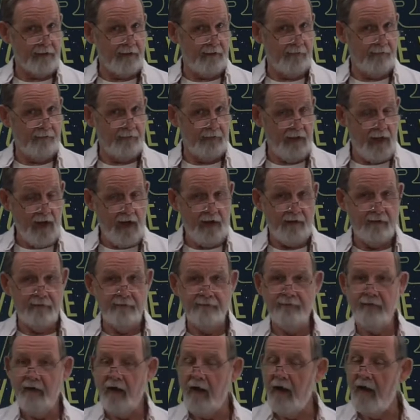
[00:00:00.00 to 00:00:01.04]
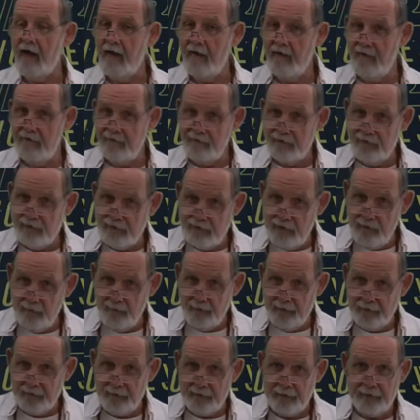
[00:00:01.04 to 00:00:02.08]
of love, and
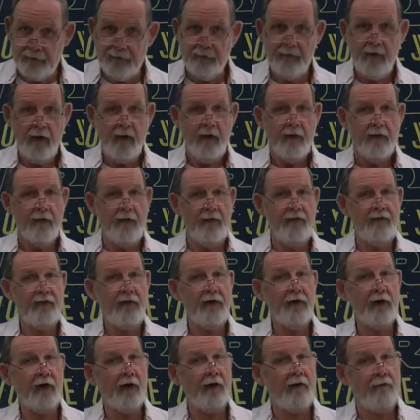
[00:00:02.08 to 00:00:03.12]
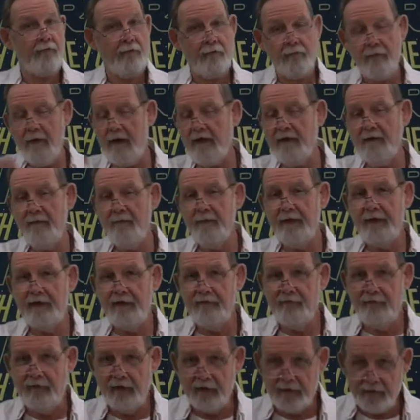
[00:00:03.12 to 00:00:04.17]
Jupiter, the greater
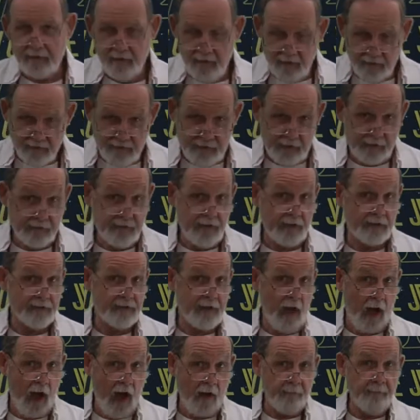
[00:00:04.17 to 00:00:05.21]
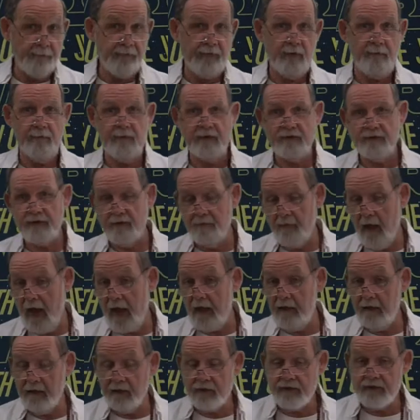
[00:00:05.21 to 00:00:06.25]
benefic, suggests optimism
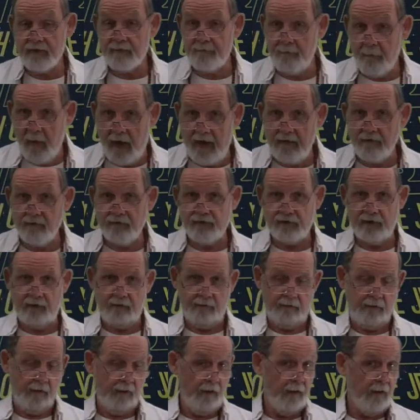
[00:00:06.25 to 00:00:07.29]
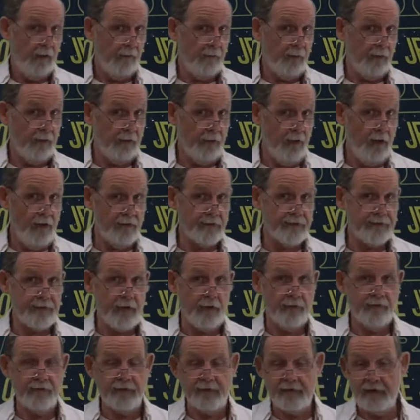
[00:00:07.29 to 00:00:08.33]
and expansion, but
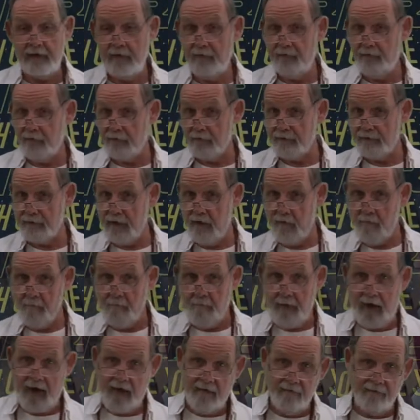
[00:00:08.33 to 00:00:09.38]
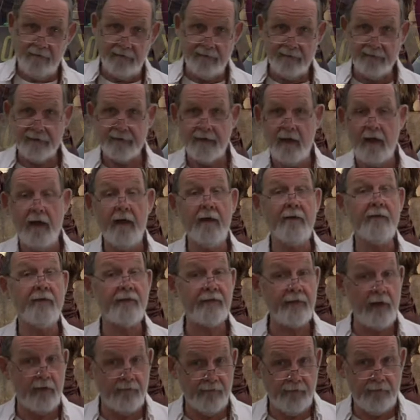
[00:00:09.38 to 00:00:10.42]
also the need for some balance and
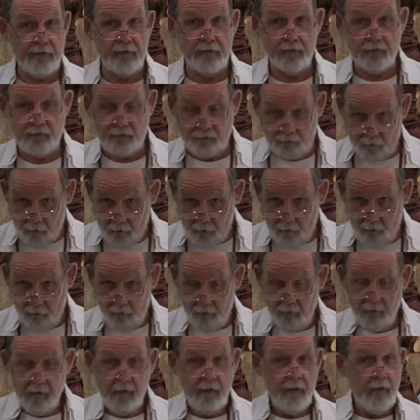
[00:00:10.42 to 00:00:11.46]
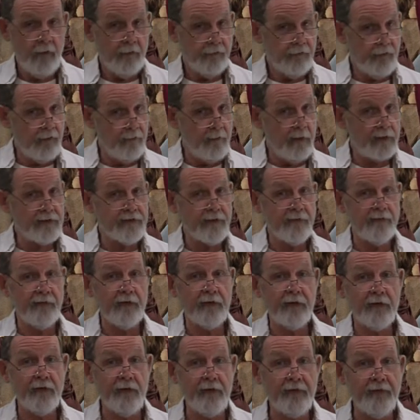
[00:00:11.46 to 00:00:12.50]
self-control. Too much of a
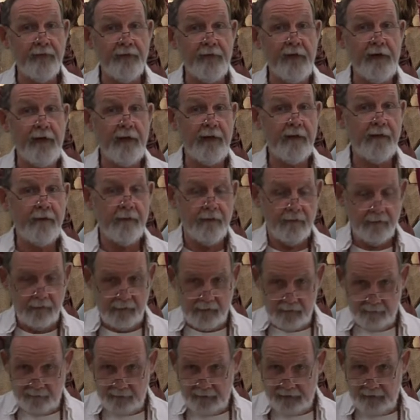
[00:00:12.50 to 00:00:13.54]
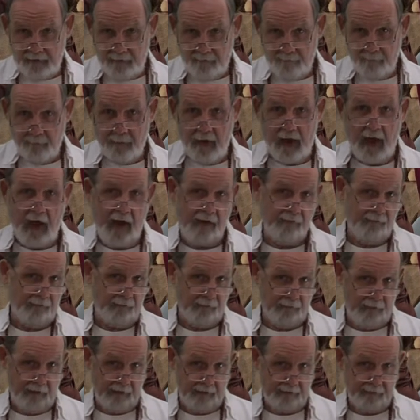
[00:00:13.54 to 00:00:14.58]
good thing can be a bad
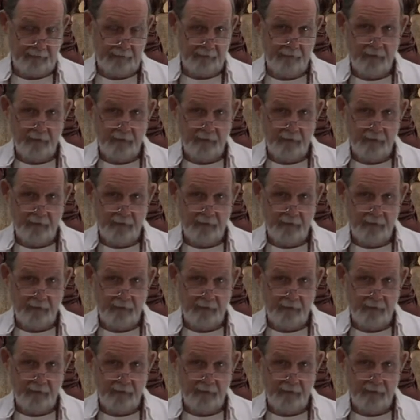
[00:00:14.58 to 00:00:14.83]
thing.